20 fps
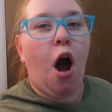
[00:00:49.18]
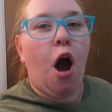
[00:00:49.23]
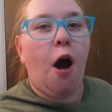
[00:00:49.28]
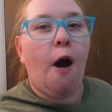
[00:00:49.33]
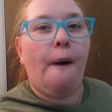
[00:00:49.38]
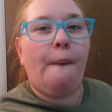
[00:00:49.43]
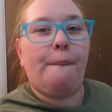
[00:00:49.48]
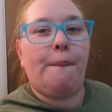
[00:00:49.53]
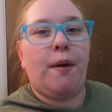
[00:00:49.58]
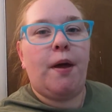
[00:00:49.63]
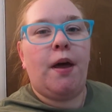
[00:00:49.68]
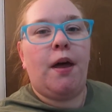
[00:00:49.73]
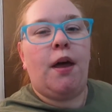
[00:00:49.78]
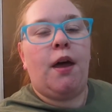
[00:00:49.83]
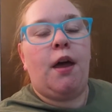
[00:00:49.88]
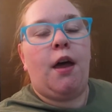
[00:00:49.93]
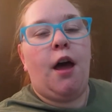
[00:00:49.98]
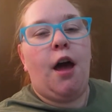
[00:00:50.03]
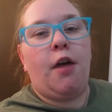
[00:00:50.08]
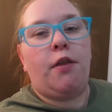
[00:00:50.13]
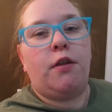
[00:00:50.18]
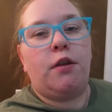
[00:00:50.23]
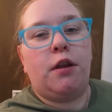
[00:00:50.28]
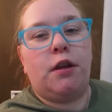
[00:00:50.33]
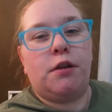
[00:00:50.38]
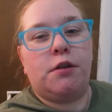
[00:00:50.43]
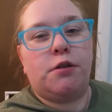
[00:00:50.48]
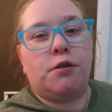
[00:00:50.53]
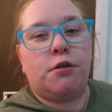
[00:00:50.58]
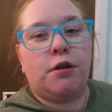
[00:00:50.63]
um, and then
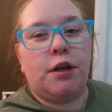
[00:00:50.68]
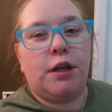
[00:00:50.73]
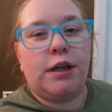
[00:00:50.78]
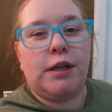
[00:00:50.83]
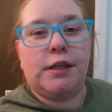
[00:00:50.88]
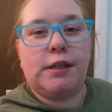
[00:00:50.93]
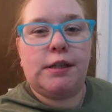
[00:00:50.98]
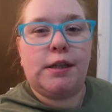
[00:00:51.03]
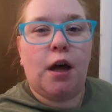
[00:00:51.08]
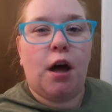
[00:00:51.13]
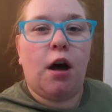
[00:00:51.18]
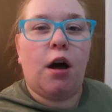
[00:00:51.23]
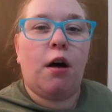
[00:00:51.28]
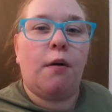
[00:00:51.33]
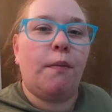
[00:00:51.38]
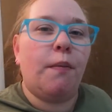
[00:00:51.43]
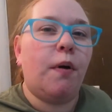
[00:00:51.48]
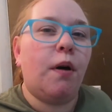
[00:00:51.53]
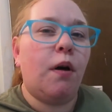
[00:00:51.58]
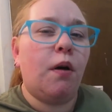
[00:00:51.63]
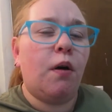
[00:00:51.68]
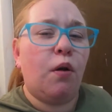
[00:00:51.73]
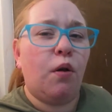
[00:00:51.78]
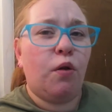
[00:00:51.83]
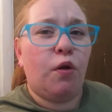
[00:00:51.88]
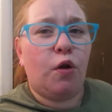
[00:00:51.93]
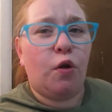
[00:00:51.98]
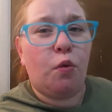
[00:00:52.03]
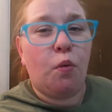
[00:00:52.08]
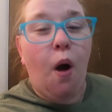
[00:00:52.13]
yesterday's um,
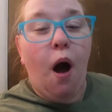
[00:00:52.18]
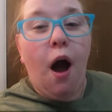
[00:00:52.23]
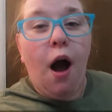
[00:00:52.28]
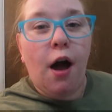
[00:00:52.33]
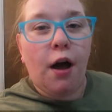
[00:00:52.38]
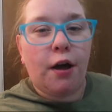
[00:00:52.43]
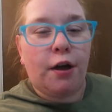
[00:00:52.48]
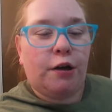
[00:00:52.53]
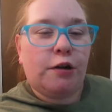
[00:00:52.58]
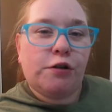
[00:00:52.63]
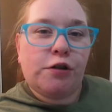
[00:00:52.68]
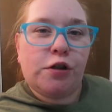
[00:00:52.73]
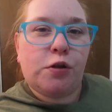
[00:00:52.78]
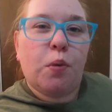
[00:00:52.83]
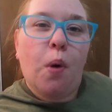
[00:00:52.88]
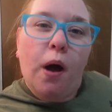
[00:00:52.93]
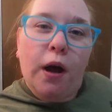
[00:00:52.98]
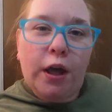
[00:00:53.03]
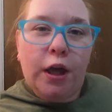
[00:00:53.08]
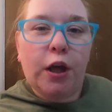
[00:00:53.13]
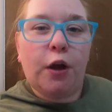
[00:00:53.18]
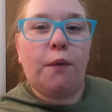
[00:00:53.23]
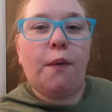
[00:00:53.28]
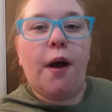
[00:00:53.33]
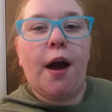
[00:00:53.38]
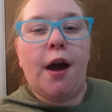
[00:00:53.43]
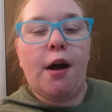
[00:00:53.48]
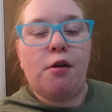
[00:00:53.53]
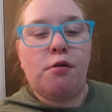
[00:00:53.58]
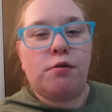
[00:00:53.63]
little walk, and just walking
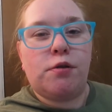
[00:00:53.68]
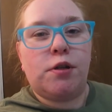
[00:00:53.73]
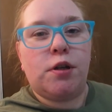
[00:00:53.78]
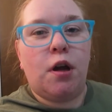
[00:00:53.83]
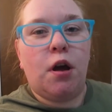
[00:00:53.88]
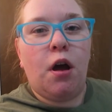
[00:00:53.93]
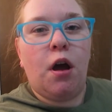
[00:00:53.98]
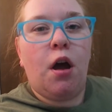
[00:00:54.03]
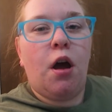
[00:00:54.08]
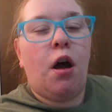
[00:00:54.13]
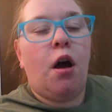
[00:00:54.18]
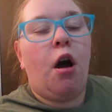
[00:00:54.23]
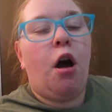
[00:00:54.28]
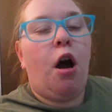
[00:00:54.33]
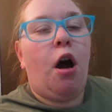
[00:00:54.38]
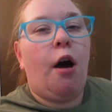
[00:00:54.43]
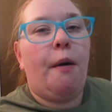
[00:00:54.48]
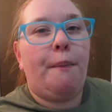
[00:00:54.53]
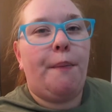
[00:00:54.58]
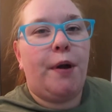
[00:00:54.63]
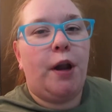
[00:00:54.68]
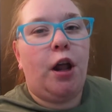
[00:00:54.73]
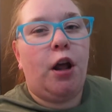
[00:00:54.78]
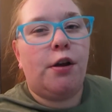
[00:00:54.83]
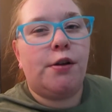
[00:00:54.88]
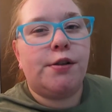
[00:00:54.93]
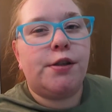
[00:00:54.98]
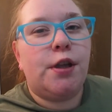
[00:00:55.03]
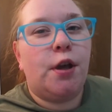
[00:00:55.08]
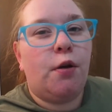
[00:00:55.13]
around. Um, but
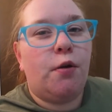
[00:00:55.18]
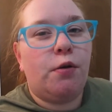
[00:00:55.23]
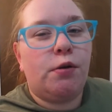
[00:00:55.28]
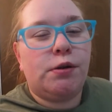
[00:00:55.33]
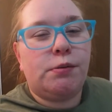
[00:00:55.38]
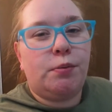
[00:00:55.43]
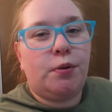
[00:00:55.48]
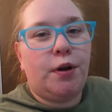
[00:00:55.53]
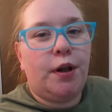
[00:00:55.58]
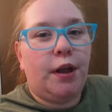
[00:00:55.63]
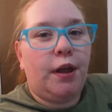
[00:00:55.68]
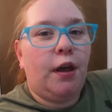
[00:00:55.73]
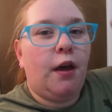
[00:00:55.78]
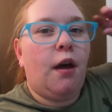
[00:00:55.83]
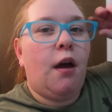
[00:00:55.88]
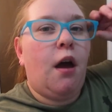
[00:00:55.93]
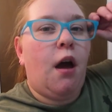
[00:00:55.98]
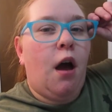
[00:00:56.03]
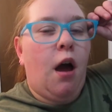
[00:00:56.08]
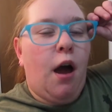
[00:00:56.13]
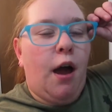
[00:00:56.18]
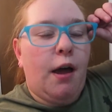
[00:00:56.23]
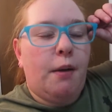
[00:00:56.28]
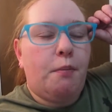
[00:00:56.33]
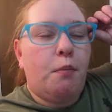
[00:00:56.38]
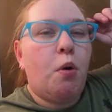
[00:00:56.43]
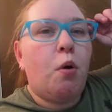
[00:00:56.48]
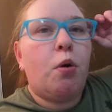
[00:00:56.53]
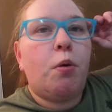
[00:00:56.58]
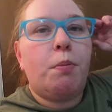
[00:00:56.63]
also this morning I
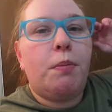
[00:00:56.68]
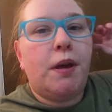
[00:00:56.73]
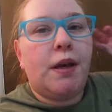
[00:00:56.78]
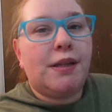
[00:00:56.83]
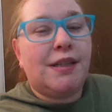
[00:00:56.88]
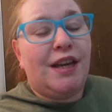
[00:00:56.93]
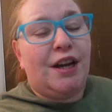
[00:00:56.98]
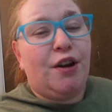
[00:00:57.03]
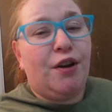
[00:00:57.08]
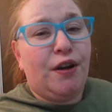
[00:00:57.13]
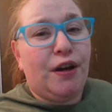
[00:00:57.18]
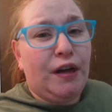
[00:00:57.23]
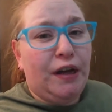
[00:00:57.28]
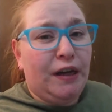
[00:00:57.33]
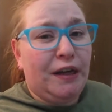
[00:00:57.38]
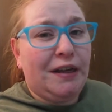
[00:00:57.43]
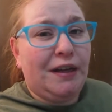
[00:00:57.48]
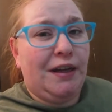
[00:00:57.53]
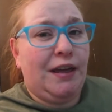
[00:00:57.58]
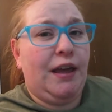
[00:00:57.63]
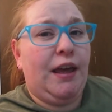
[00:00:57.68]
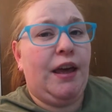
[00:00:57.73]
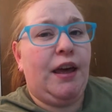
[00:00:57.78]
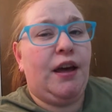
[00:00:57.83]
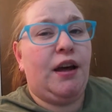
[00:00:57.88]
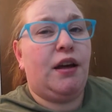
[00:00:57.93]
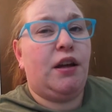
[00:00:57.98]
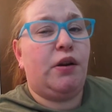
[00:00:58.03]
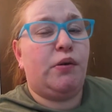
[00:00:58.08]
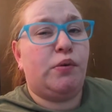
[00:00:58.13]
mowed Mia's area
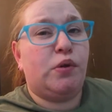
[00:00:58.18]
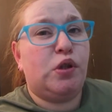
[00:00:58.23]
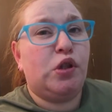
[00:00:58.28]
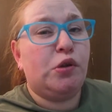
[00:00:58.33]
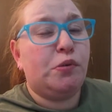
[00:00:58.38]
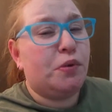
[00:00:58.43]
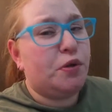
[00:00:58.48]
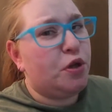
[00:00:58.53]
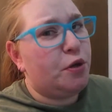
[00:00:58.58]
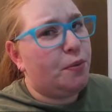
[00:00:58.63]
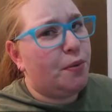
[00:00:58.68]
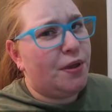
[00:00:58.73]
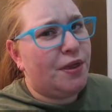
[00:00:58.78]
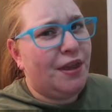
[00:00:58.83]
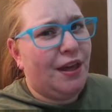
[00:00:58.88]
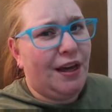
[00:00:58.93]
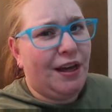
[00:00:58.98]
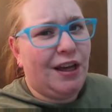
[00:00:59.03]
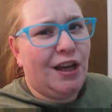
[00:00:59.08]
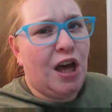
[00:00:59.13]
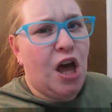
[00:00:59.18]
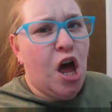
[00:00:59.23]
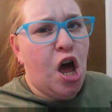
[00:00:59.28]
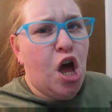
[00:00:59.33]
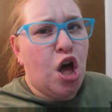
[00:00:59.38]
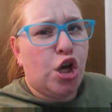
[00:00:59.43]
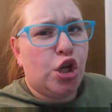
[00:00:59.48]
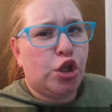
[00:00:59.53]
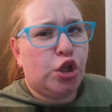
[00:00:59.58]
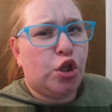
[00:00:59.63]
and it was super, super thick.
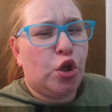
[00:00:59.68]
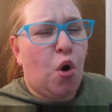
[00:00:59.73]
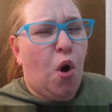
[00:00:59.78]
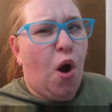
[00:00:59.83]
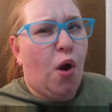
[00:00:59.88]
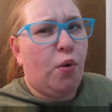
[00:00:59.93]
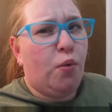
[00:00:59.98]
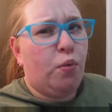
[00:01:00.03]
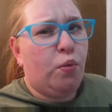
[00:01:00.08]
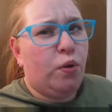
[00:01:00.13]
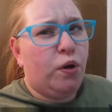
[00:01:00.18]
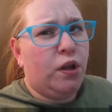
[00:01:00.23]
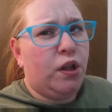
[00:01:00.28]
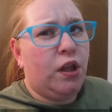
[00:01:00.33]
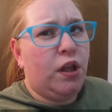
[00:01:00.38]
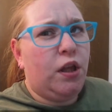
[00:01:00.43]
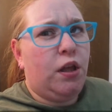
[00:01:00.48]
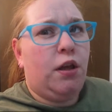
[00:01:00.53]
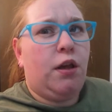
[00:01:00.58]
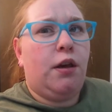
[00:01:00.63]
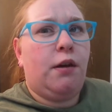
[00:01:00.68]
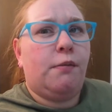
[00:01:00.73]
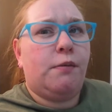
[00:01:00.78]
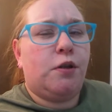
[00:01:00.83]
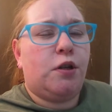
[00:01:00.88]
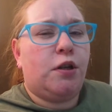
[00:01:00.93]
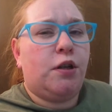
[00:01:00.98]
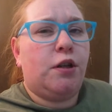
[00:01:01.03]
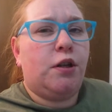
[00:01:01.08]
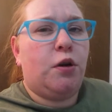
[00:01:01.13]
So I really am
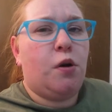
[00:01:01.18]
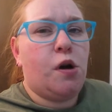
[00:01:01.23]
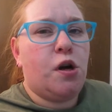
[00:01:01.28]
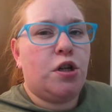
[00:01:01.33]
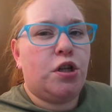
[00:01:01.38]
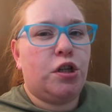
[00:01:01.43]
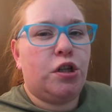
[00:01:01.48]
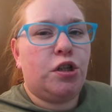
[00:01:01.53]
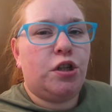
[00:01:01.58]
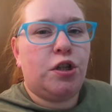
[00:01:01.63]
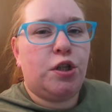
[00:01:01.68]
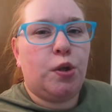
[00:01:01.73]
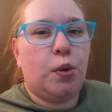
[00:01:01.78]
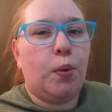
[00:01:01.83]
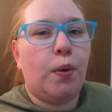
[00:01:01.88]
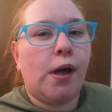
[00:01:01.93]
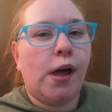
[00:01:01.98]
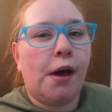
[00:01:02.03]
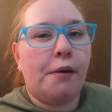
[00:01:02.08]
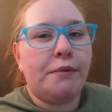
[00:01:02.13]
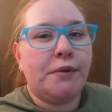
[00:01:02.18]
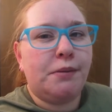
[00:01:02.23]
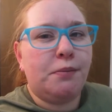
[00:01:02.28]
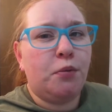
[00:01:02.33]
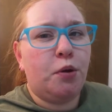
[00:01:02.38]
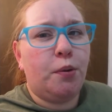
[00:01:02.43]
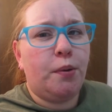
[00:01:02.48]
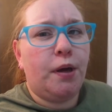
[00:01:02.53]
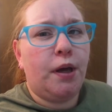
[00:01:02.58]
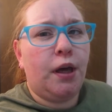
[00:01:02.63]
starting to question just the way I was
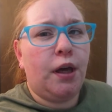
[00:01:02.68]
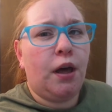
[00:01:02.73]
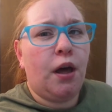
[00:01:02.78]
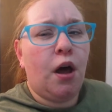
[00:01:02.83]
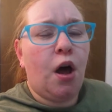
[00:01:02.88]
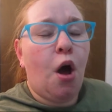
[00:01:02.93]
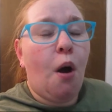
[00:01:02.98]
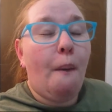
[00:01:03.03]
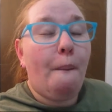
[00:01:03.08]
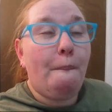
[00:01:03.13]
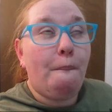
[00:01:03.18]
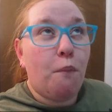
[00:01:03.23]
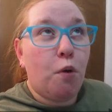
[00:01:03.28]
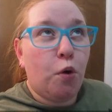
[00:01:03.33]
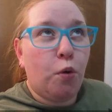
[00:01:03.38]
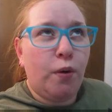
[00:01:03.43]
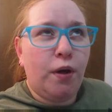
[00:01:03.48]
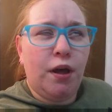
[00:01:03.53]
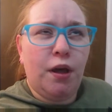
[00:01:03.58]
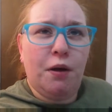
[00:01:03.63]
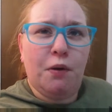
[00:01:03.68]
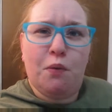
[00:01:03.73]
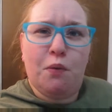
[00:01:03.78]
moving. Moving?